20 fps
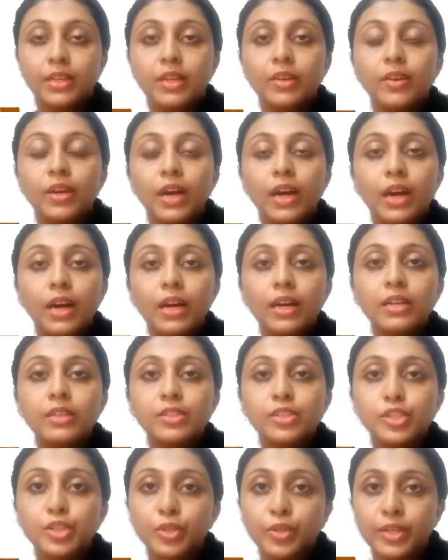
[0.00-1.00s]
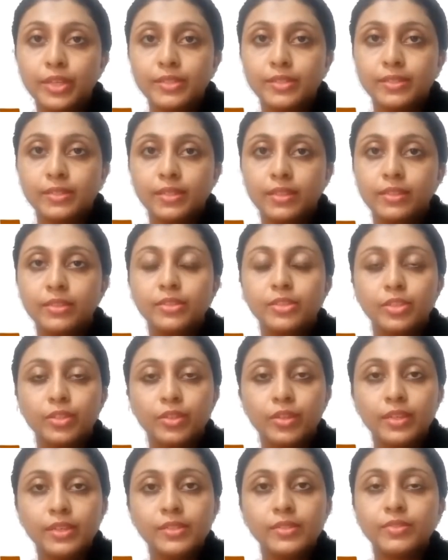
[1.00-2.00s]
Now our toys.
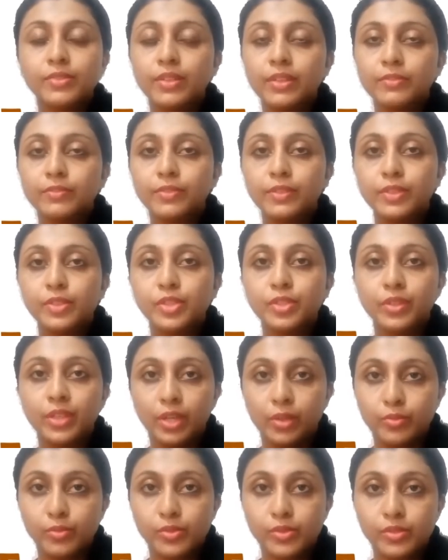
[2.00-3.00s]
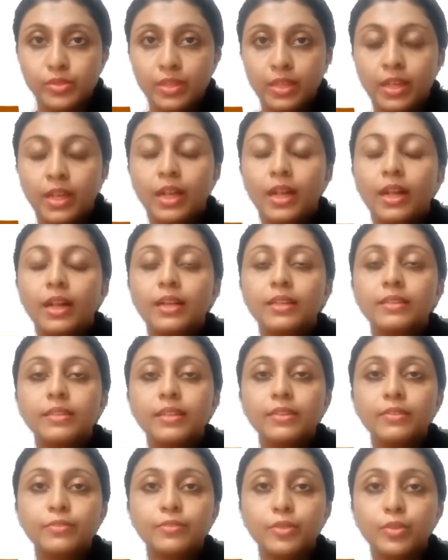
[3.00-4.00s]
Toys refer to nouns. And
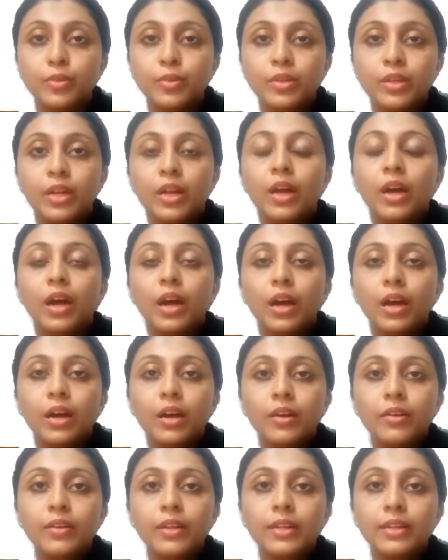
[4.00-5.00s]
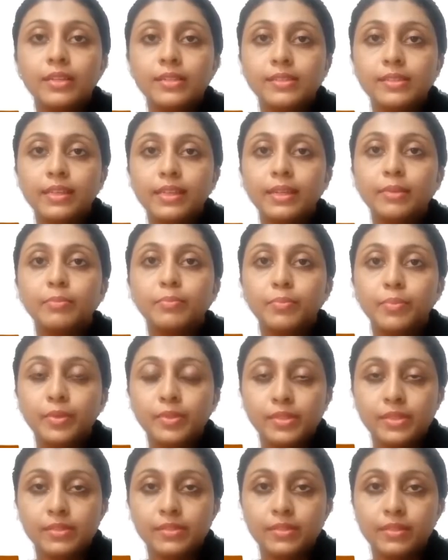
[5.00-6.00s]
therefore, our is a
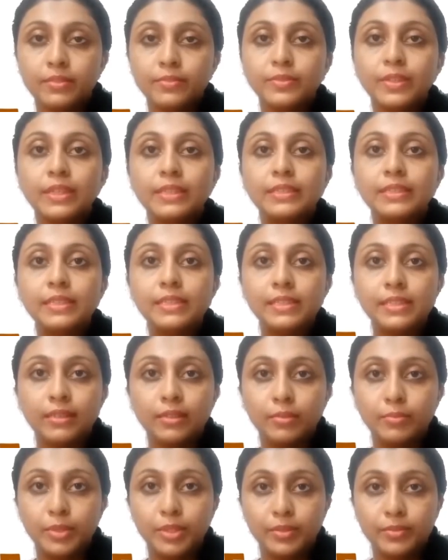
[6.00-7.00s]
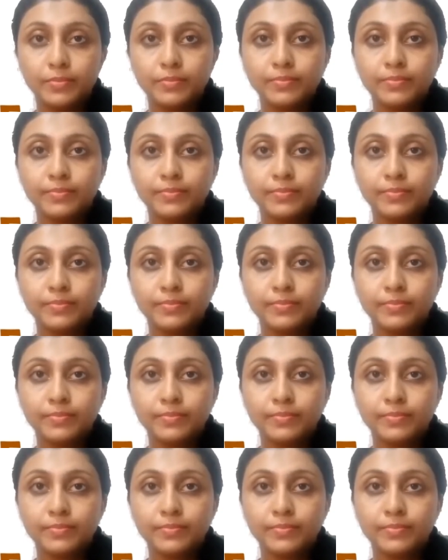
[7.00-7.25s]
possessive determiner.